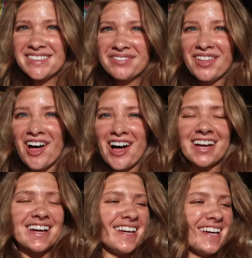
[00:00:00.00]
to the
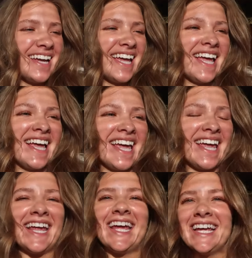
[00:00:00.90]
vlog.
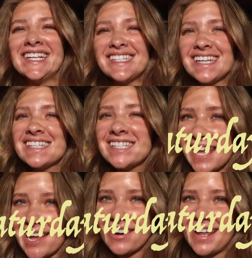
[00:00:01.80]
It is
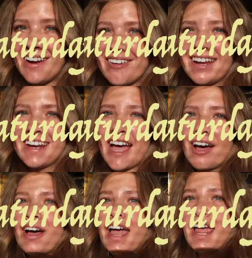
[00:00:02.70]
Saturday right
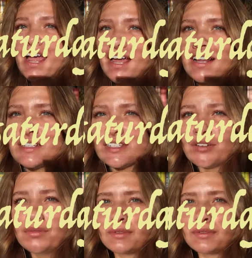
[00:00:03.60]
now, and